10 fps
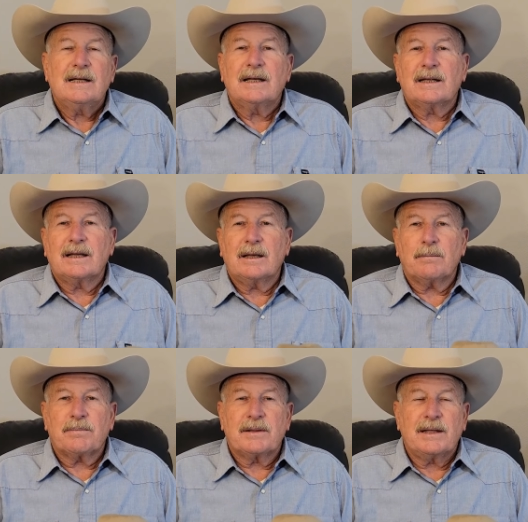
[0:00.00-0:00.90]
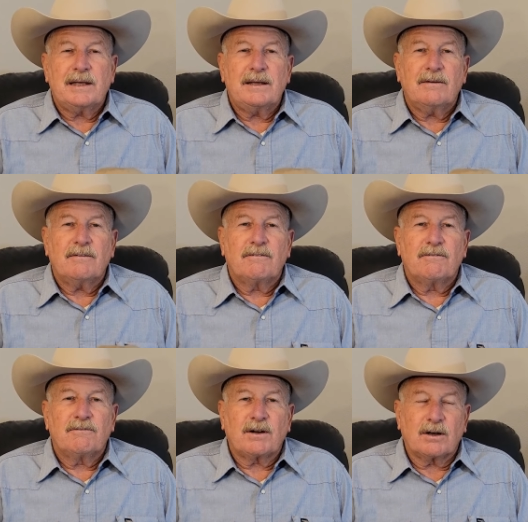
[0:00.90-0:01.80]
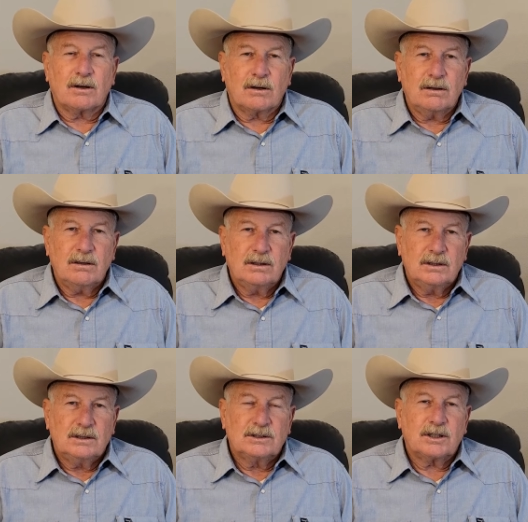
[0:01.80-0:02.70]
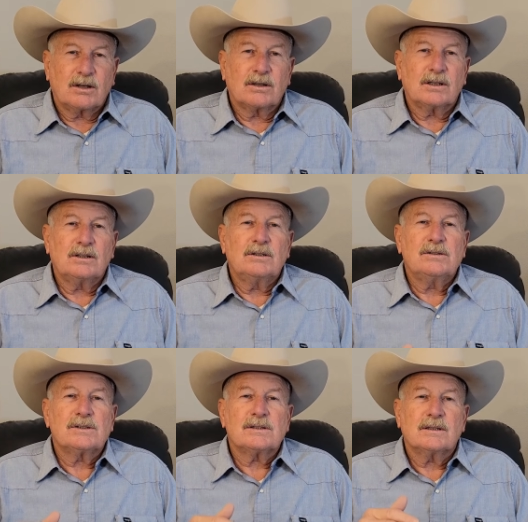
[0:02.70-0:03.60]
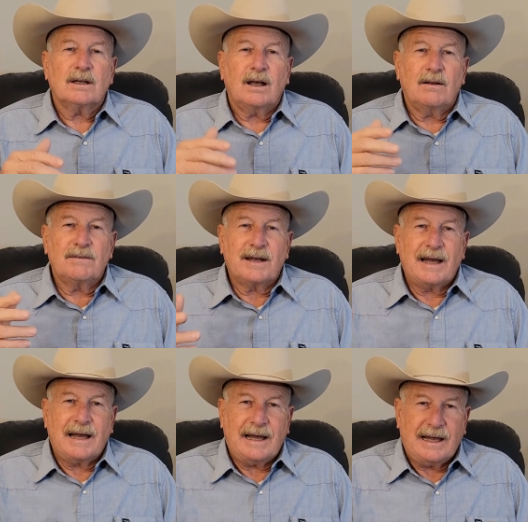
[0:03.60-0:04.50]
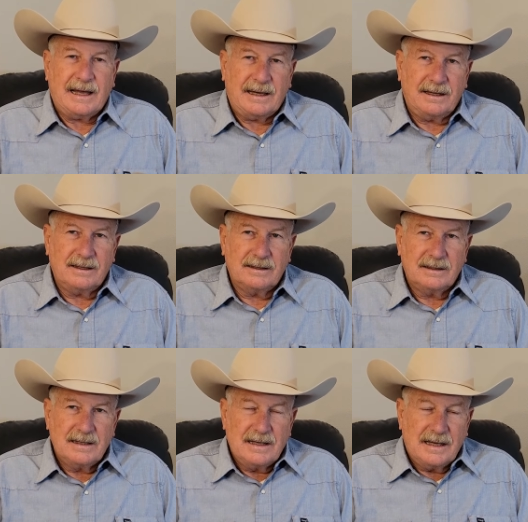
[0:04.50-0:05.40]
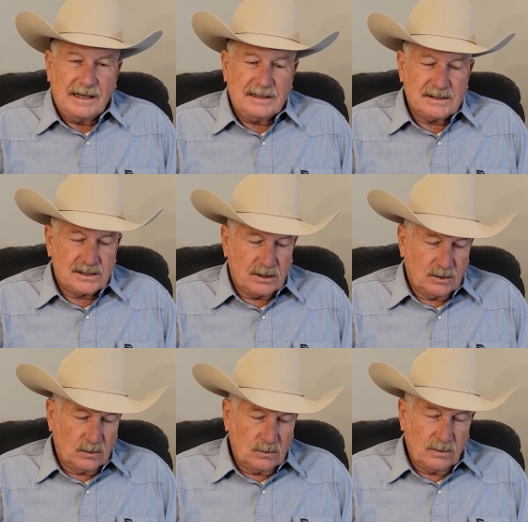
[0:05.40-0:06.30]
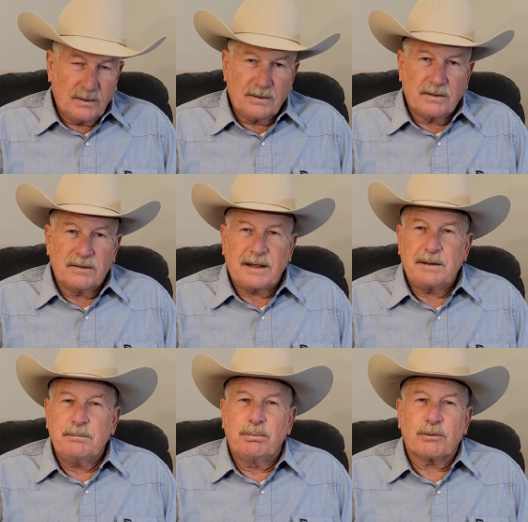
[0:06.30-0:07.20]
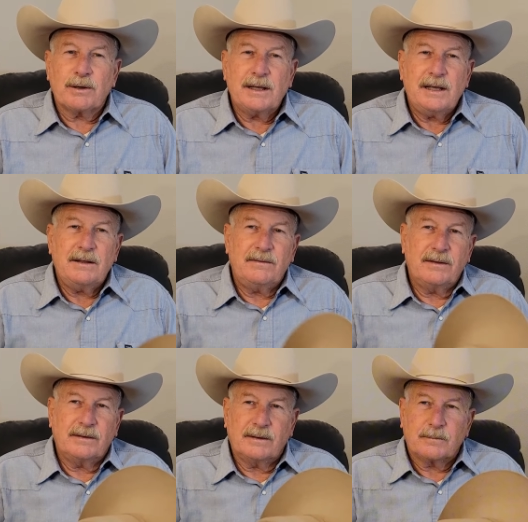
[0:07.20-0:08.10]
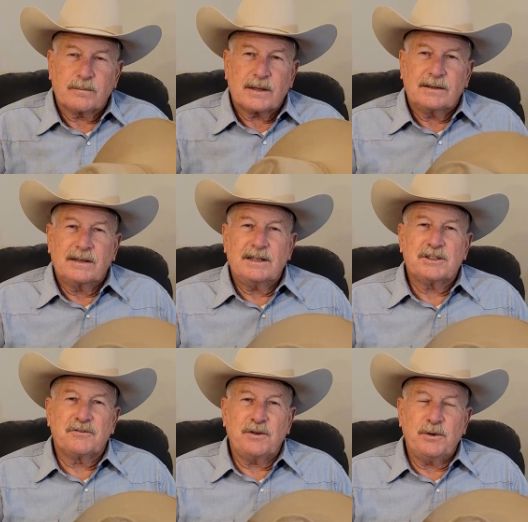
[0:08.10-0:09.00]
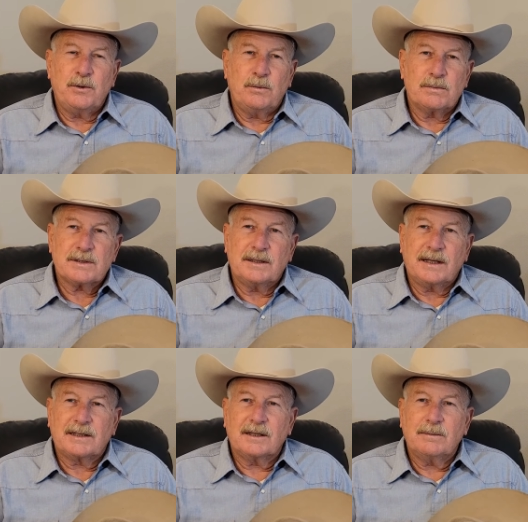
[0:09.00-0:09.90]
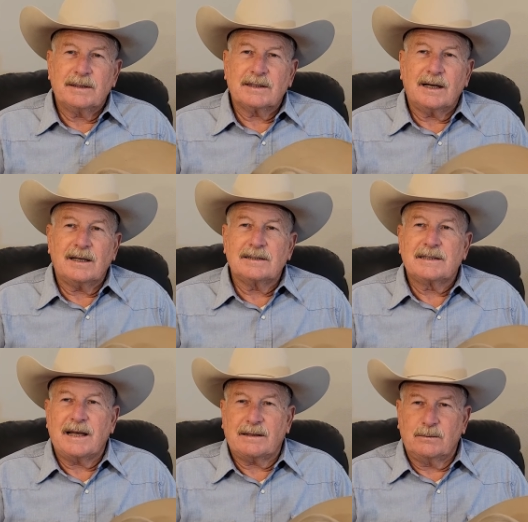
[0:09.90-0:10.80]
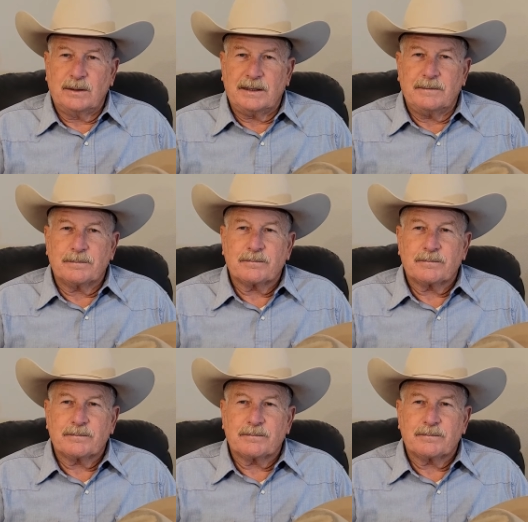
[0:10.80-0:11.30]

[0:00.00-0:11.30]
It helped the fur turn loose of the hide. And so they breathe these fumes and they come in contact with it.